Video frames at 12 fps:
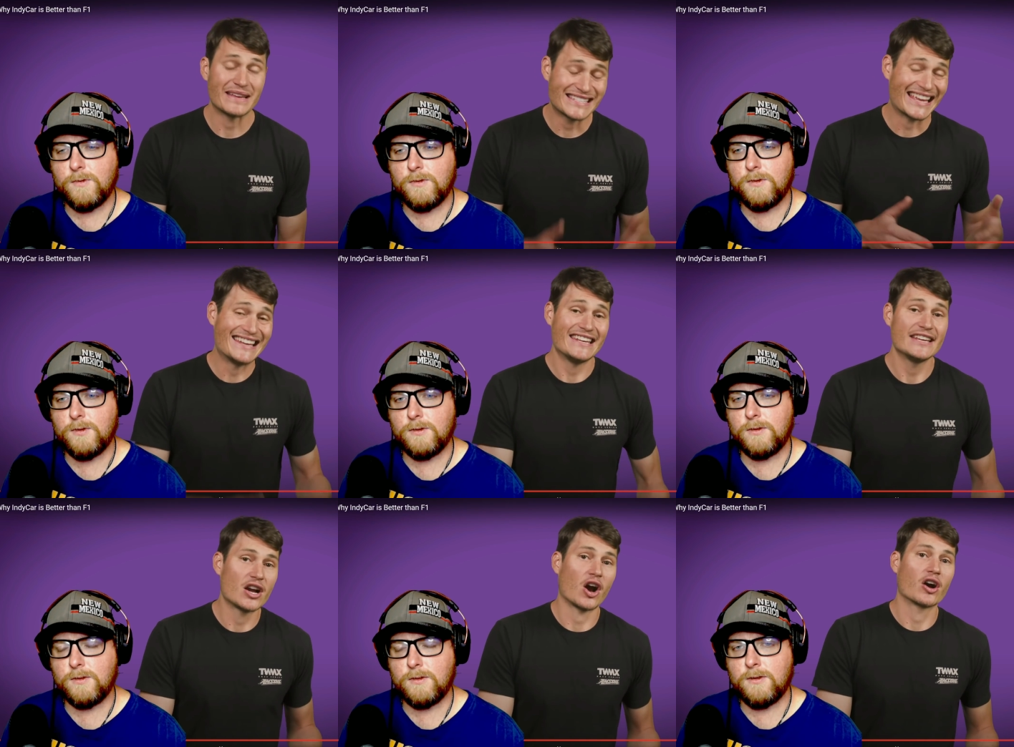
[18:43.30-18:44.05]
Speaker 1: makes
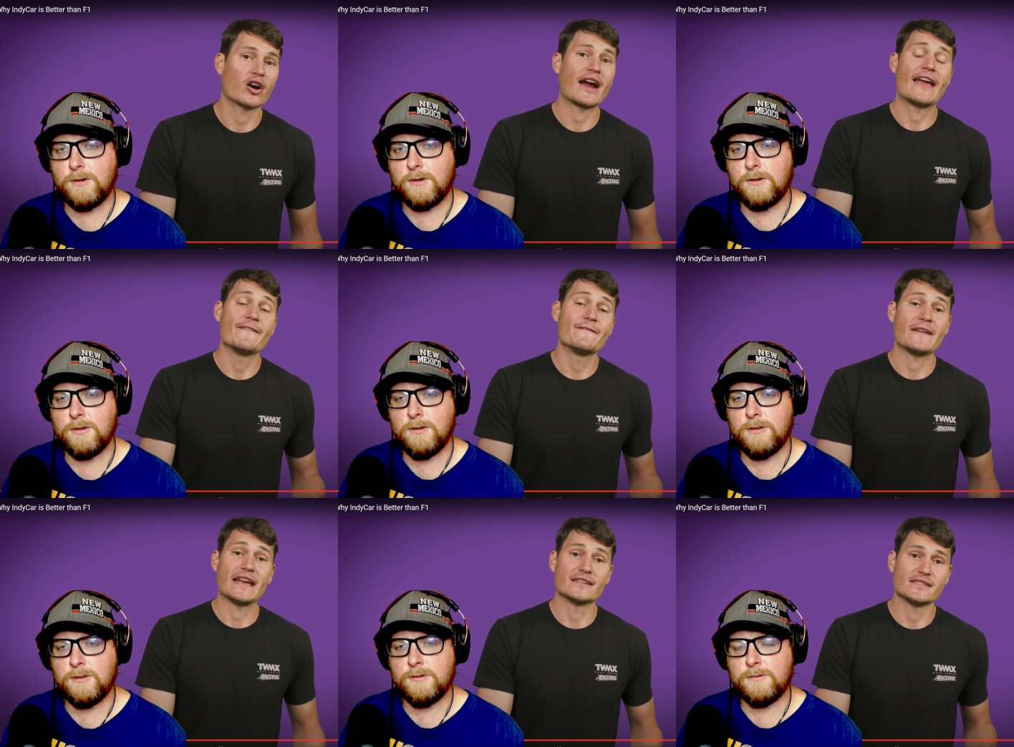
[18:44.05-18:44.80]
IndyCar a
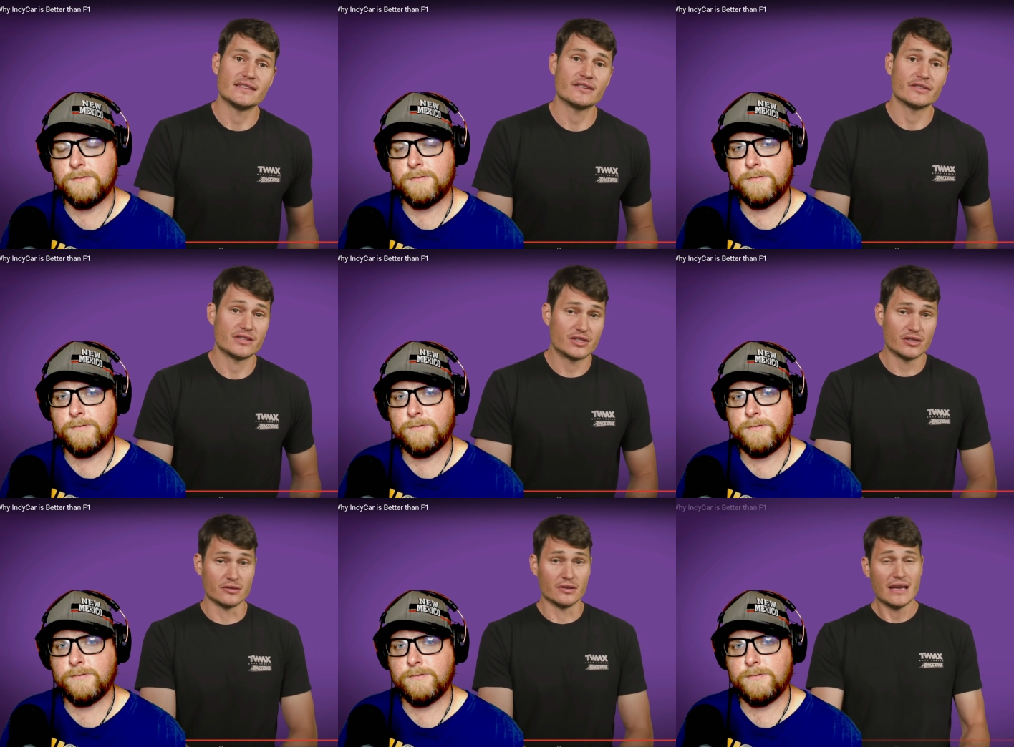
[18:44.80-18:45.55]
fan series
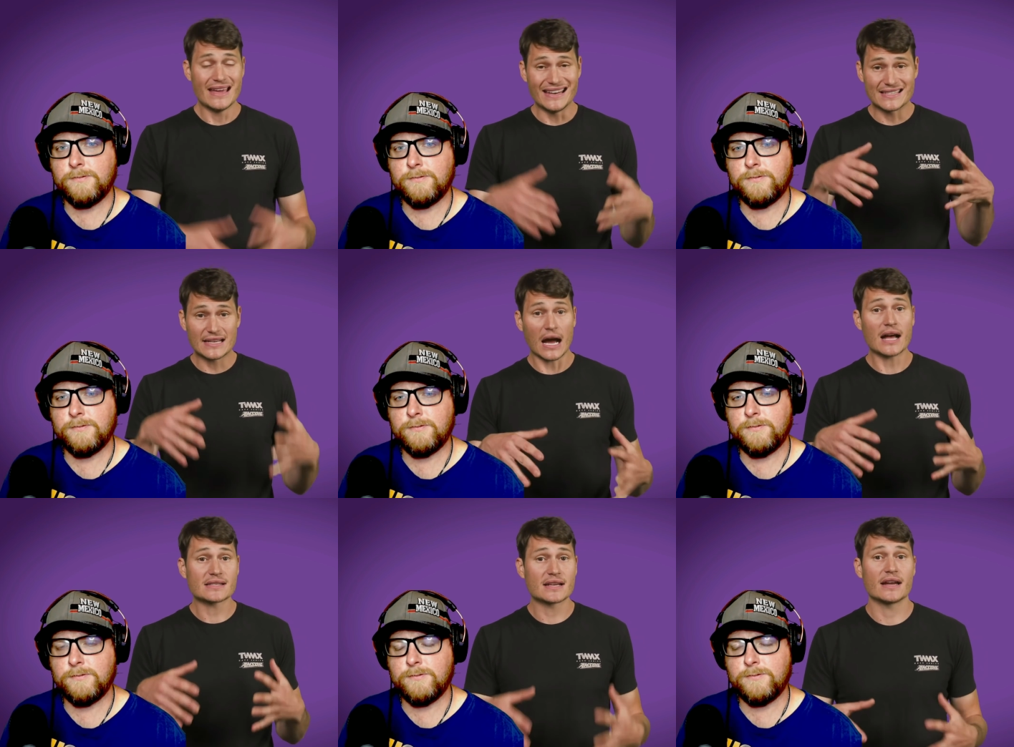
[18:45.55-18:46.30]
too, and its
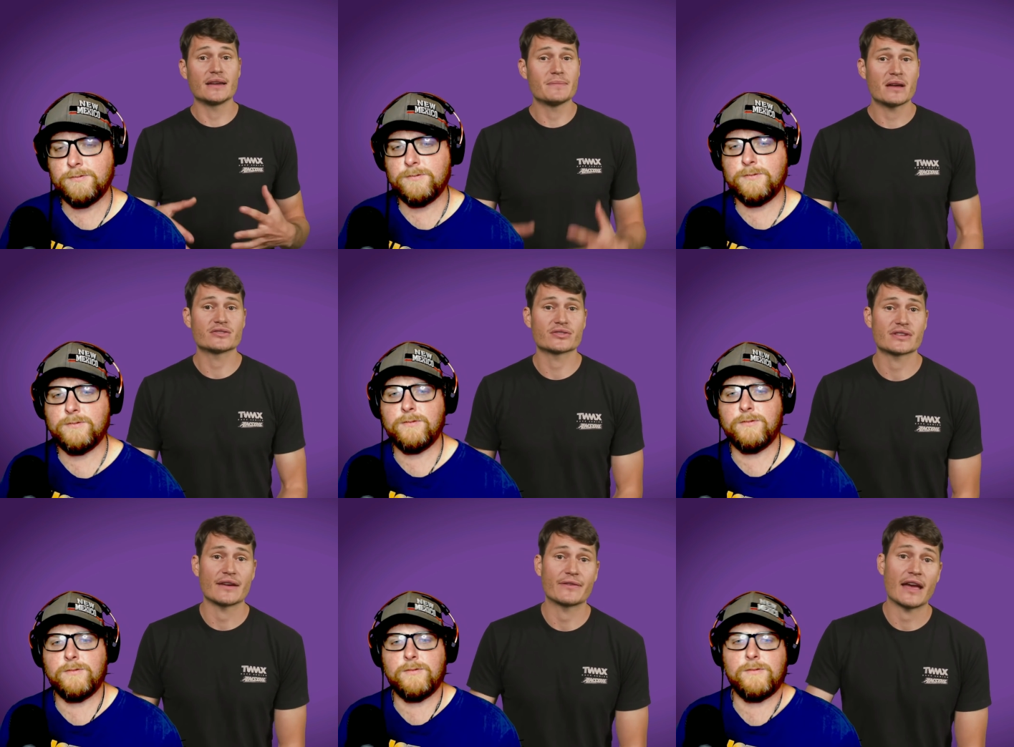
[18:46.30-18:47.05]
cost-cutting
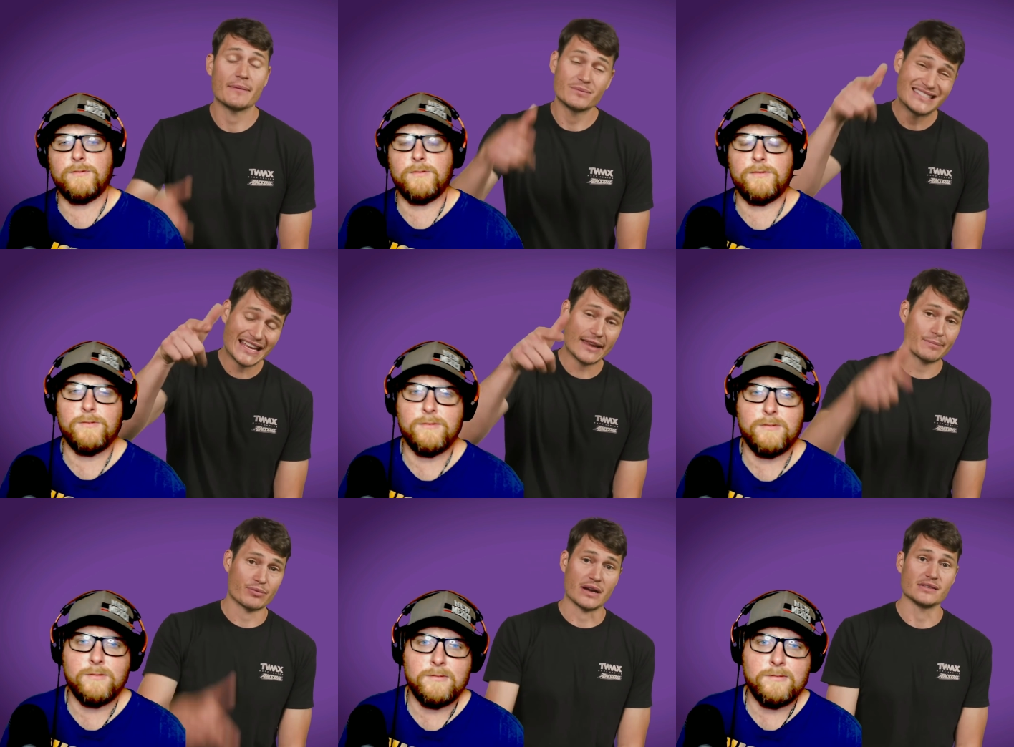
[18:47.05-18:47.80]
measures have kept
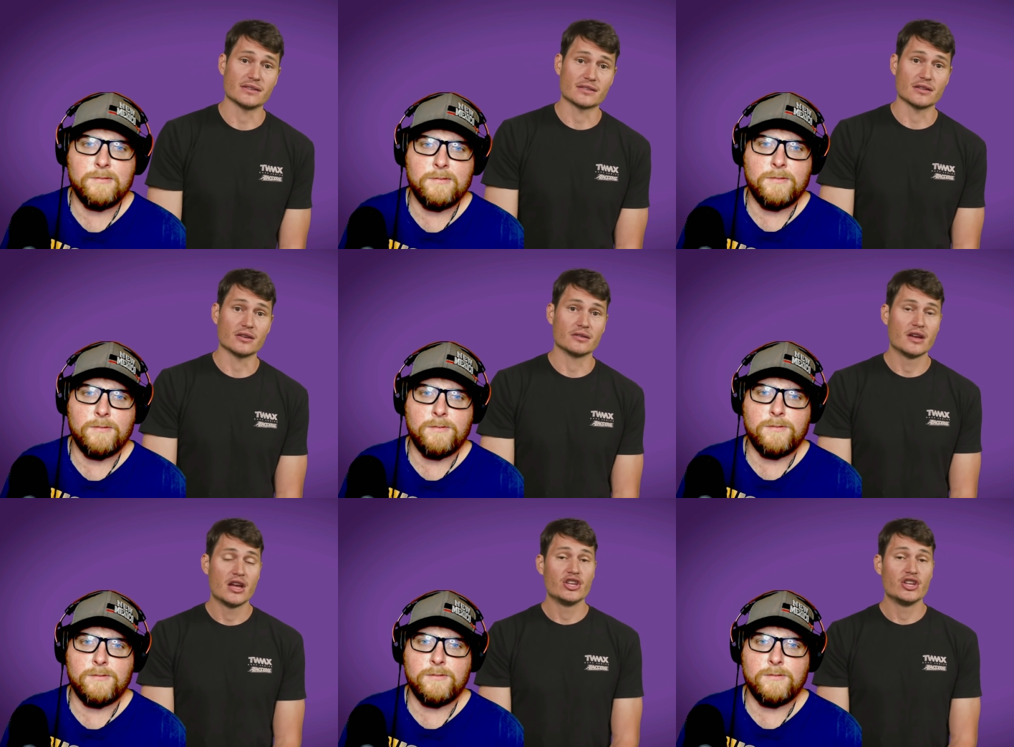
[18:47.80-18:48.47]
ticket prices low.